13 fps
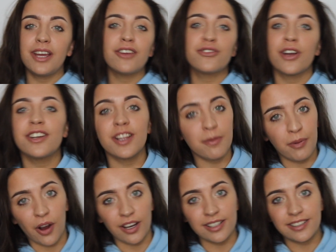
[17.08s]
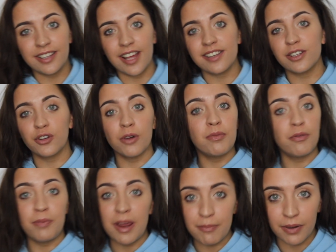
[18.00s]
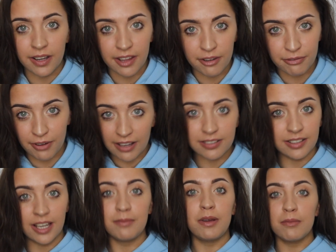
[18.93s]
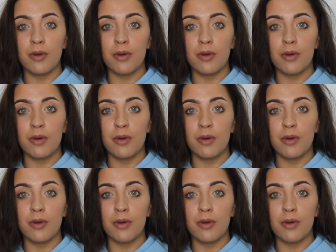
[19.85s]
get straight to the point. There's a group of people that fascinate me